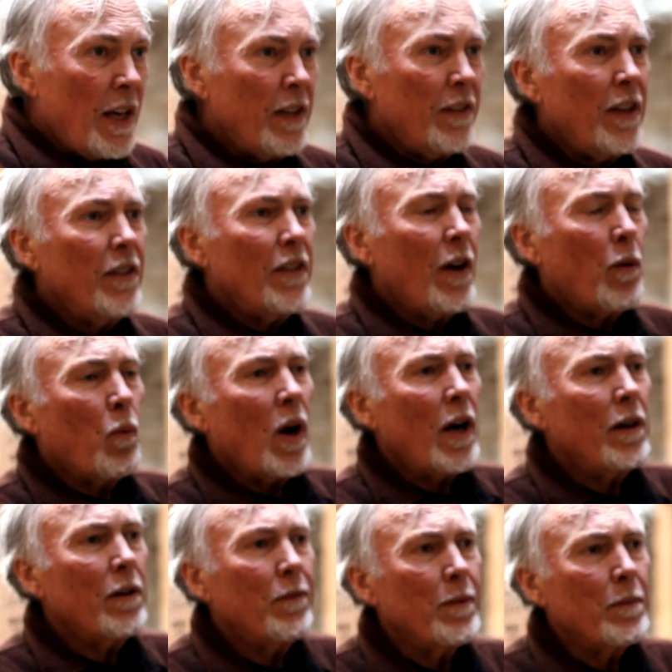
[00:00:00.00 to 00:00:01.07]
and then that
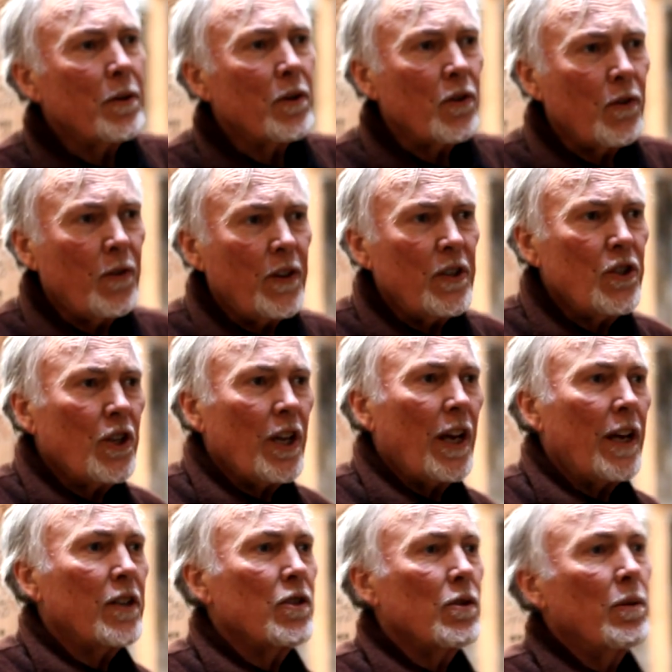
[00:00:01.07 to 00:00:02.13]
water from those fish
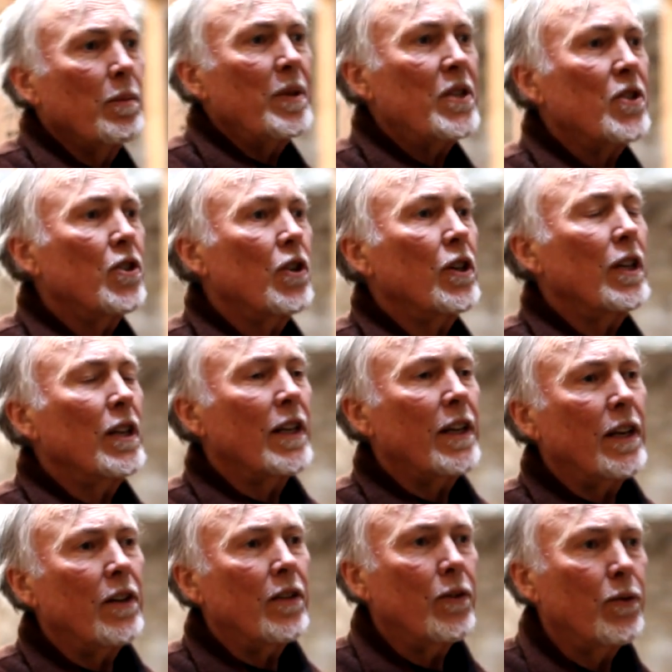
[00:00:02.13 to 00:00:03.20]
tanks will be
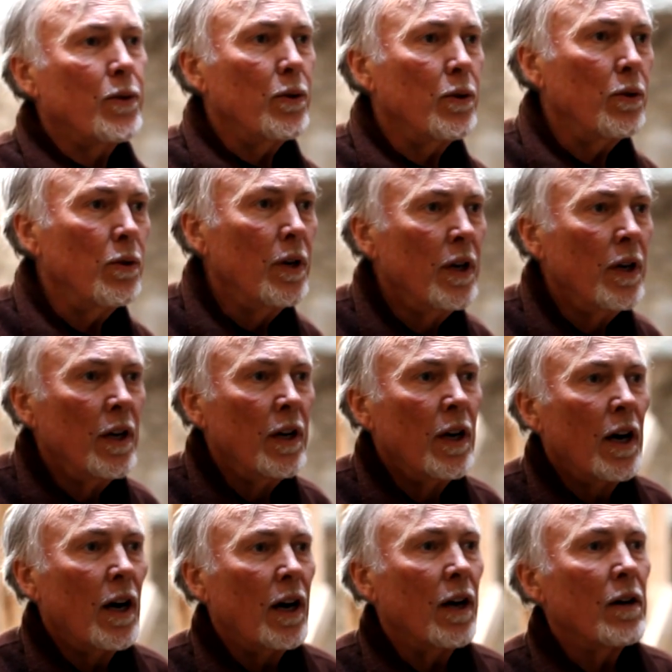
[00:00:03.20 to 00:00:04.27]
circulated through
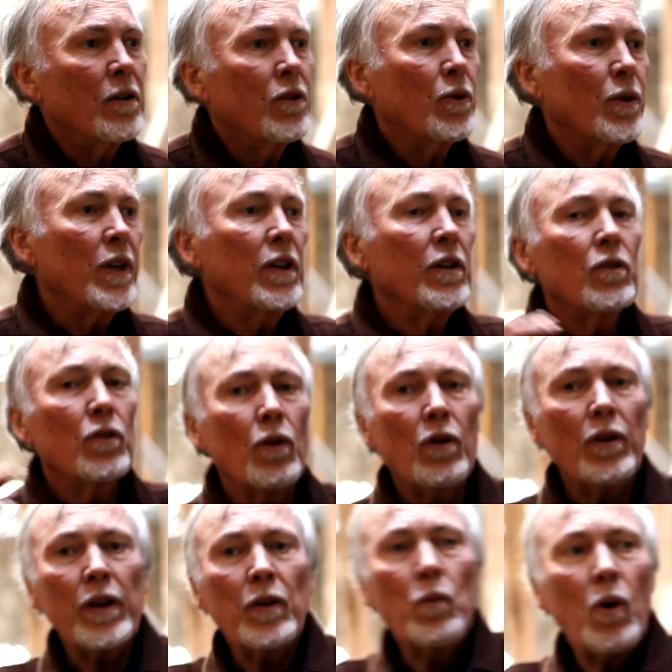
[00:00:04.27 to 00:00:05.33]
uh, green
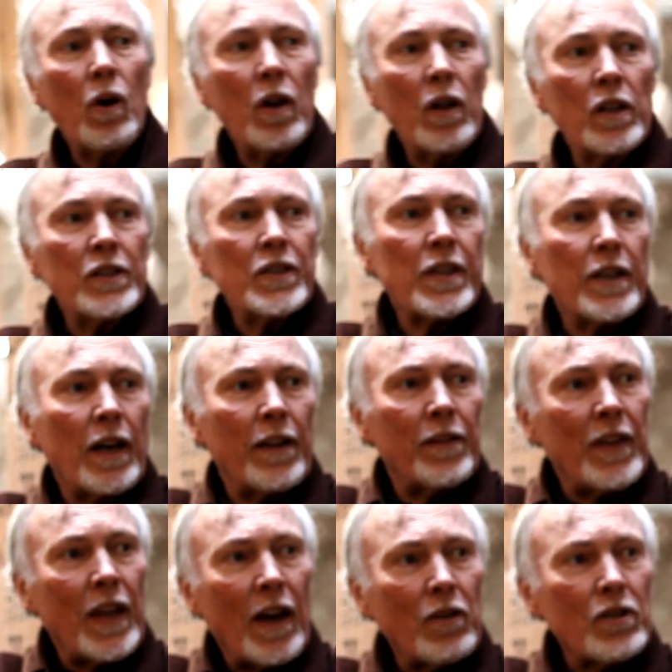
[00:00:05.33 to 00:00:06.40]
growing walls
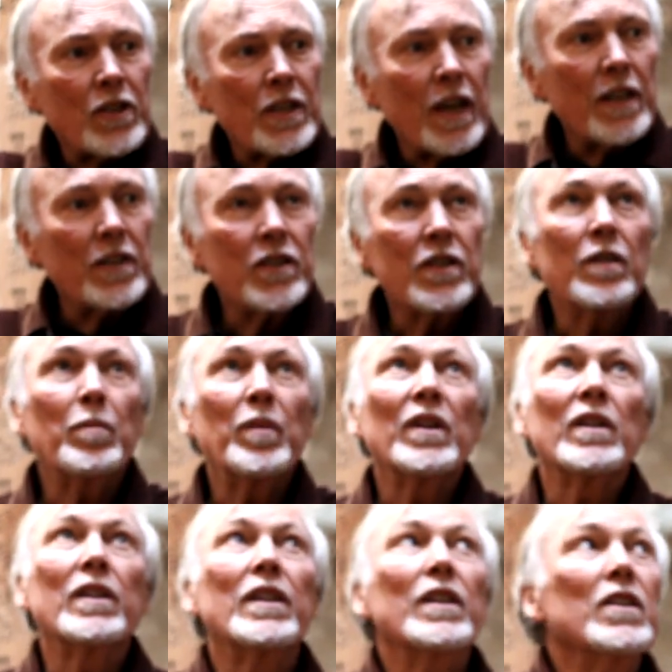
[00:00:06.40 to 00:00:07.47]
on the outsides of the
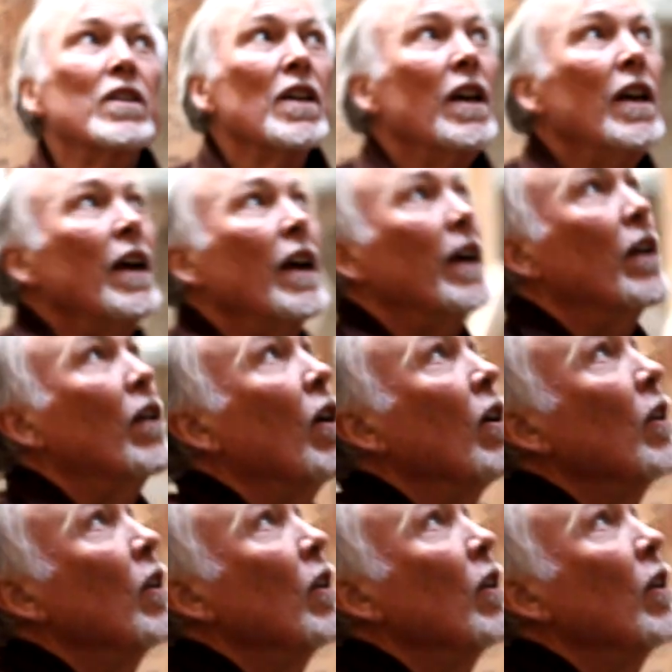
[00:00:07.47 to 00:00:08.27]
buildings. And